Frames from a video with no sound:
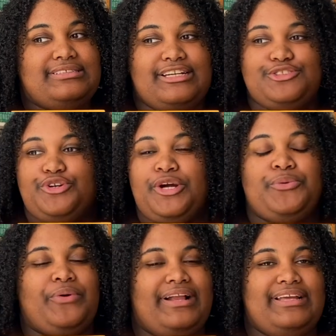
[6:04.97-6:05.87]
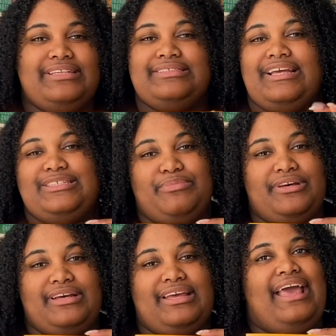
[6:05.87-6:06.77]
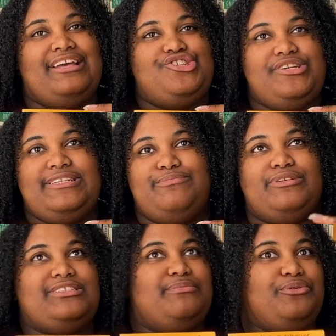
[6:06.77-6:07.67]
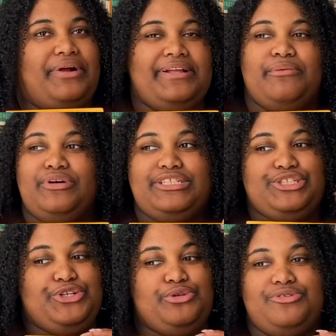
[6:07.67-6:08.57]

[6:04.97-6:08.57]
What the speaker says: next door writing his next book, and she's supposed to be writing a book too,